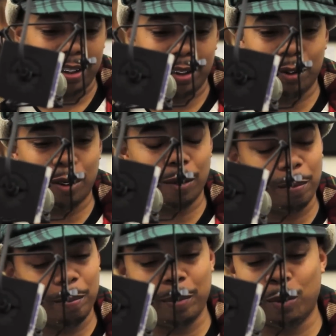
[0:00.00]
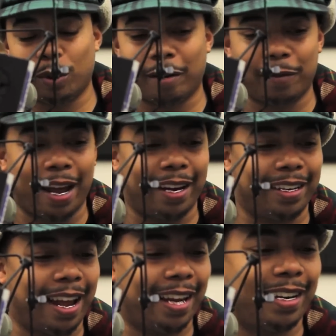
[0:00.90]
you know, people love that
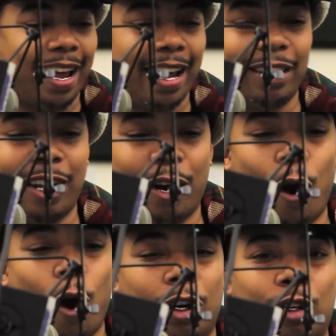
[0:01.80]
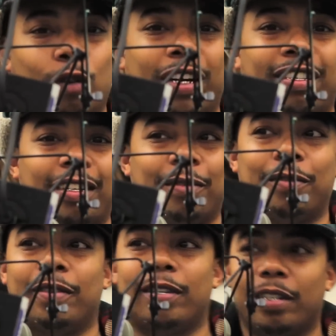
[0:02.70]
that that that hard aggressive.
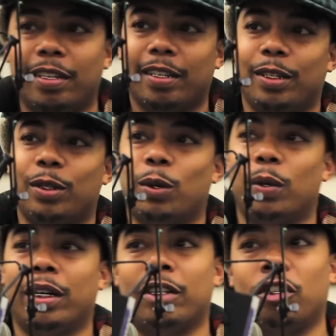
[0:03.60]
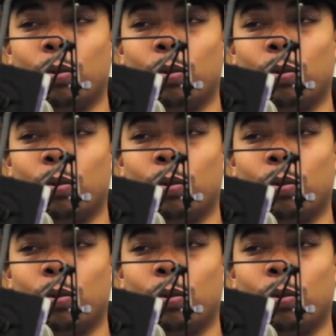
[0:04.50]
Mm you know, energy.